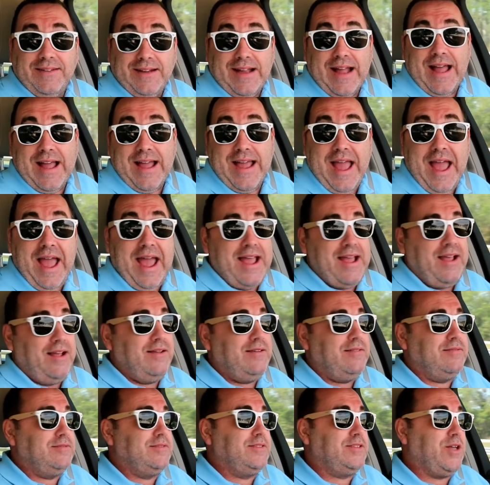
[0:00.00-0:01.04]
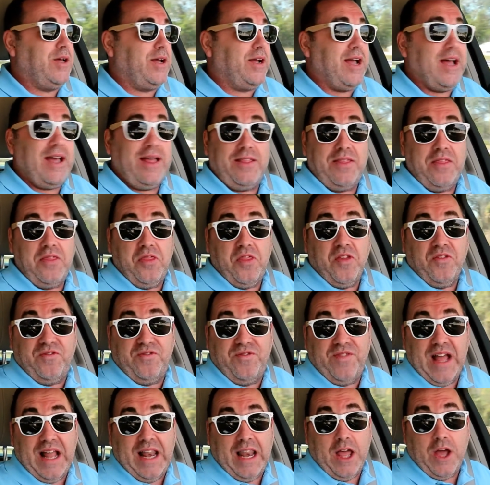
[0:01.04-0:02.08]
Guy A. So I got the
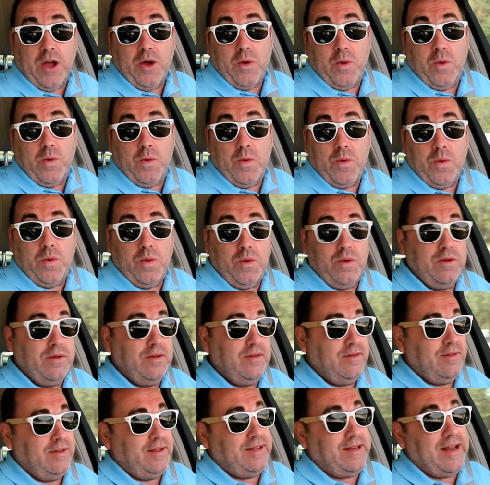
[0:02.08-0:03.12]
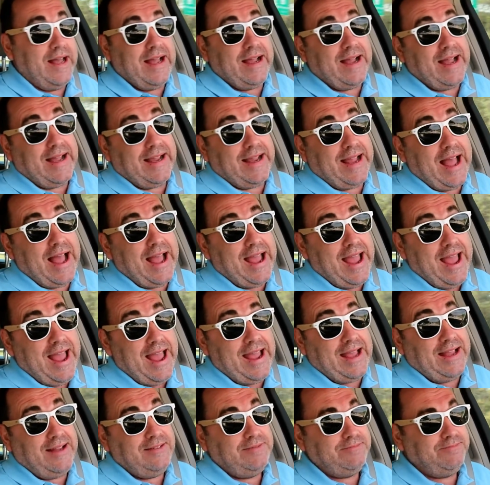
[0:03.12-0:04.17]
fellow and now I got guy
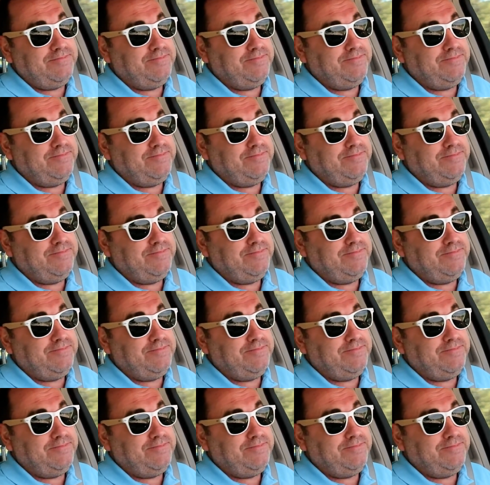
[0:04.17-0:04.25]
A.